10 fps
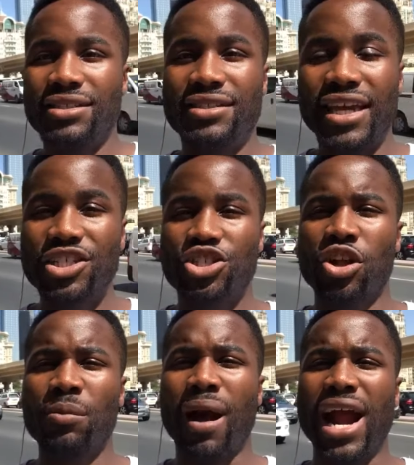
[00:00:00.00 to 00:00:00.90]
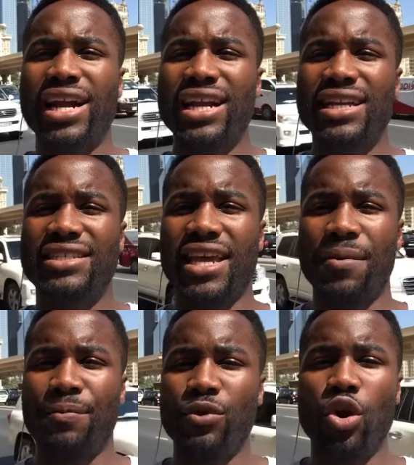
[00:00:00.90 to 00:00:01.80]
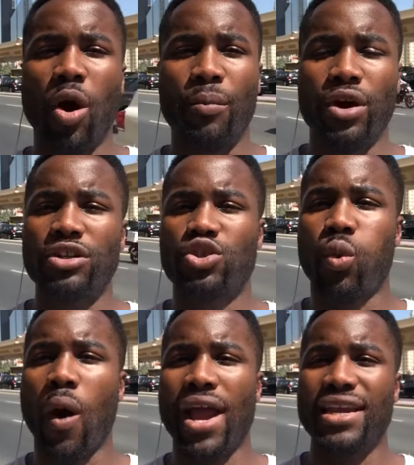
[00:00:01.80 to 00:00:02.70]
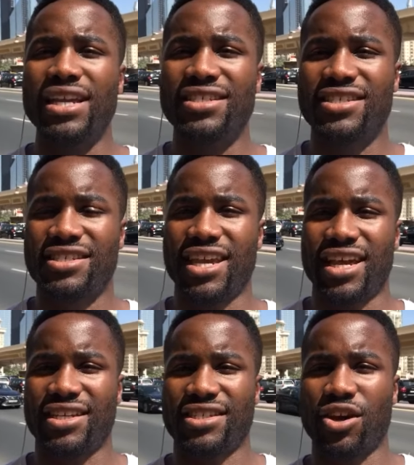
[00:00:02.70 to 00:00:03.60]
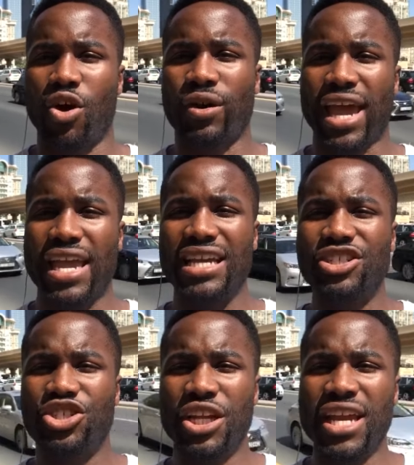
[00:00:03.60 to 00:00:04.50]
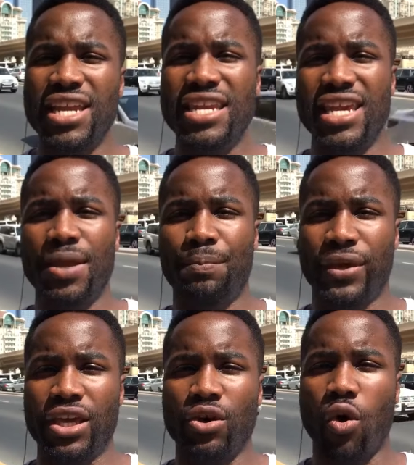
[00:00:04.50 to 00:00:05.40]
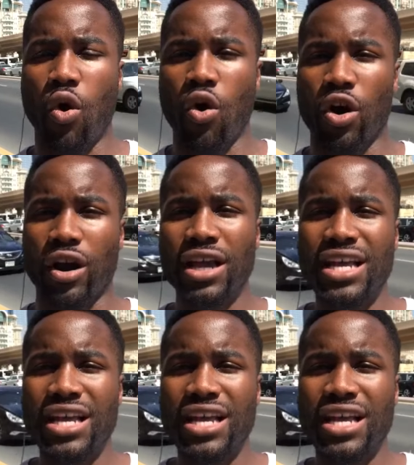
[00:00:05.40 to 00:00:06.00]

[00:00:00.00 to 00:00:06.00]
Digital marketing tip number 26. Okay, GDPR.